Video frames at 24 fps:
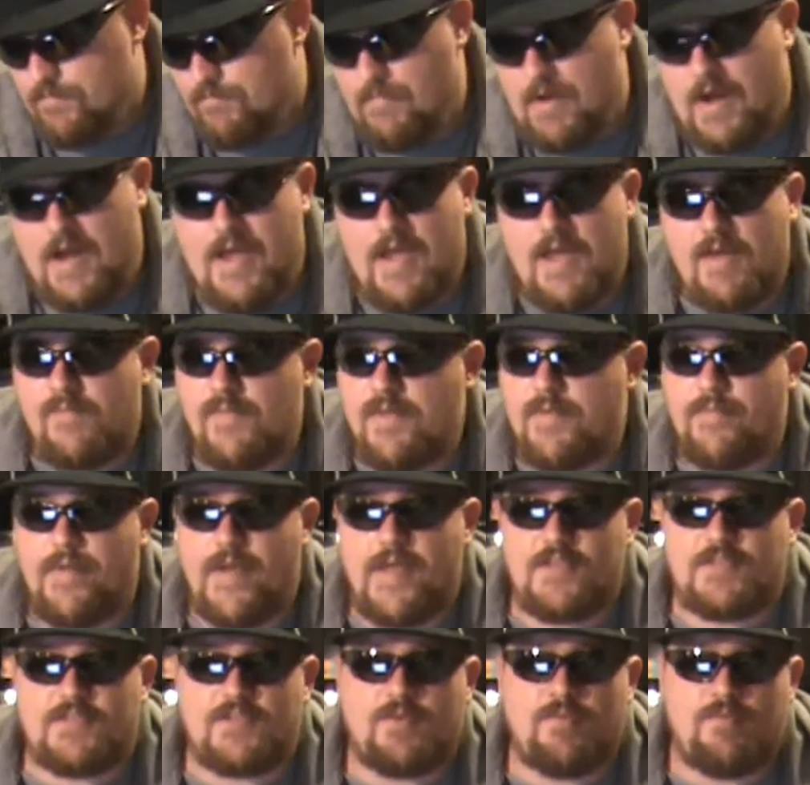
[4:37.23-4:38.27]
Miami
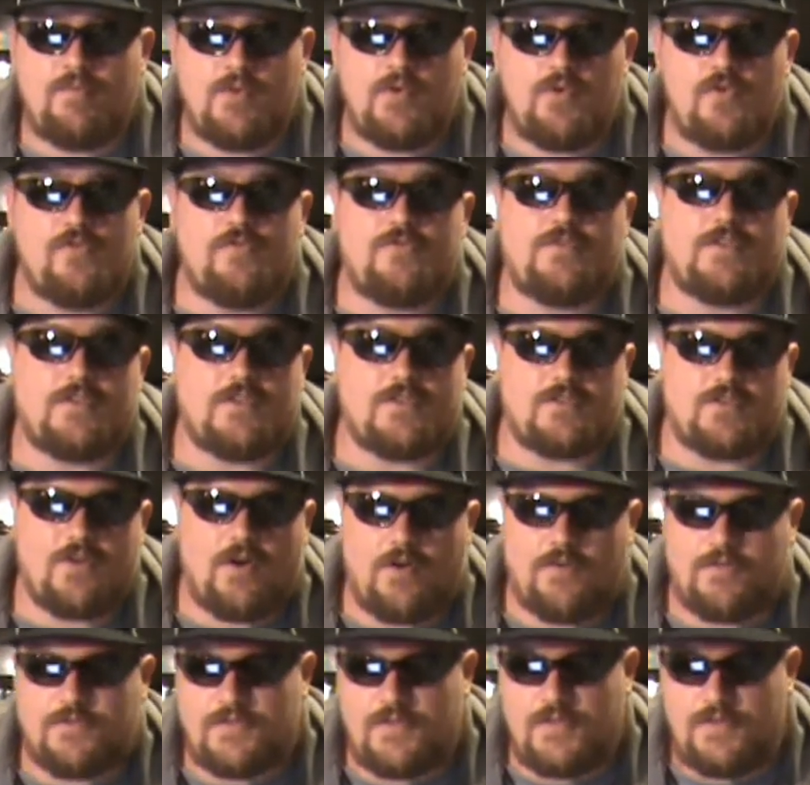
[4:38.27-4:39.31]
made some moves this
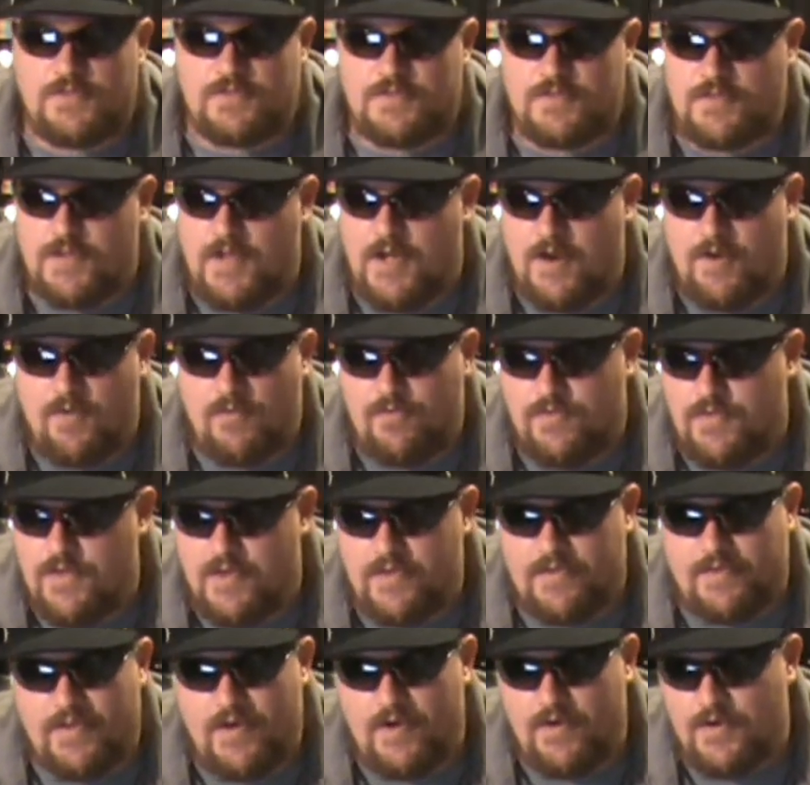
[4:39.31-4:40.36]
offseason. I don't
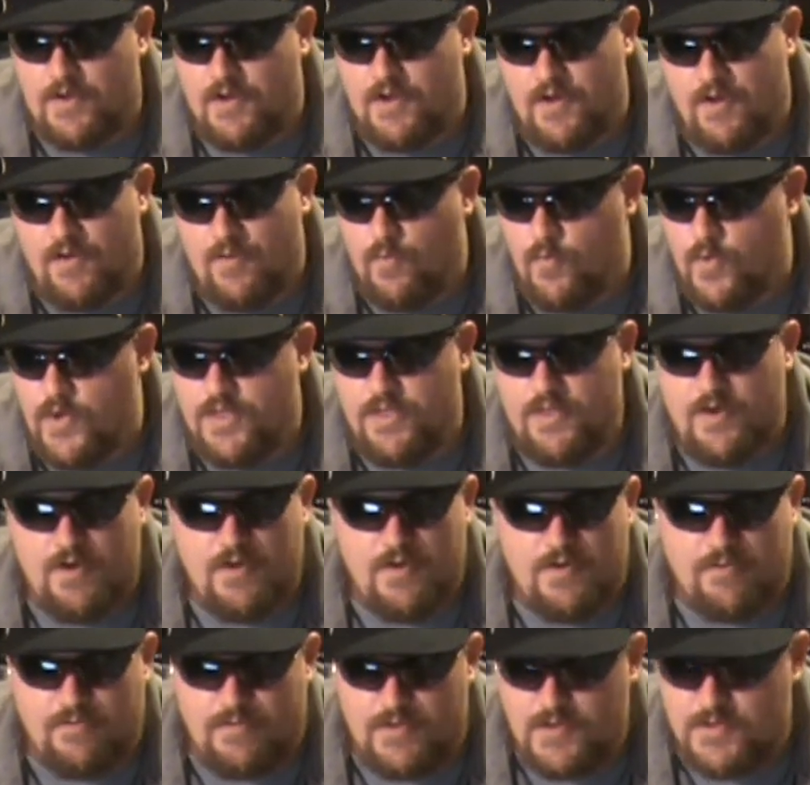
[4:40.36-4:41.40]
think they're going to win their
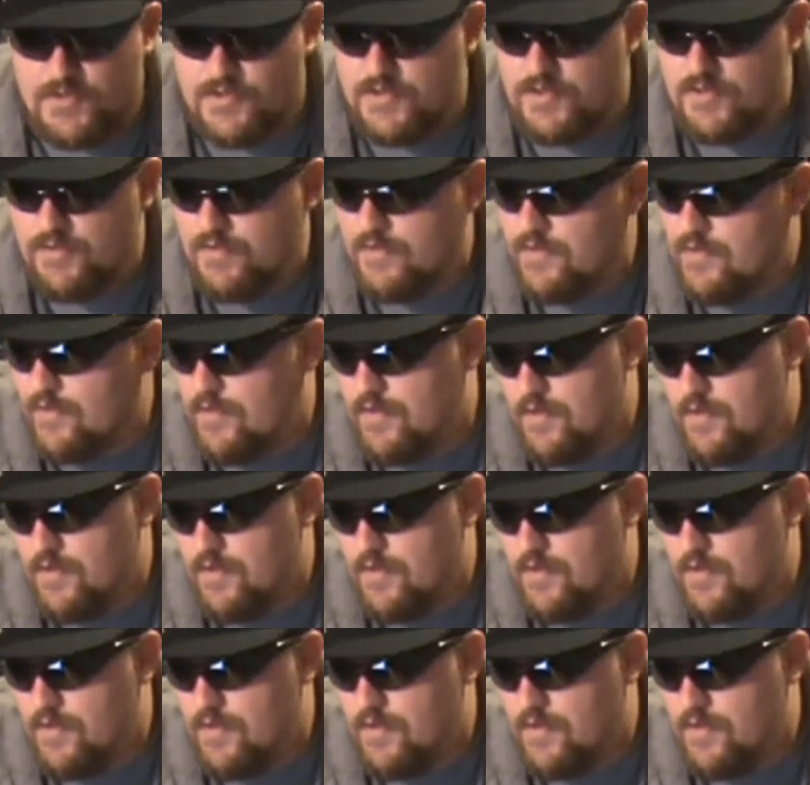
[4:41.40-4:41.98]
division,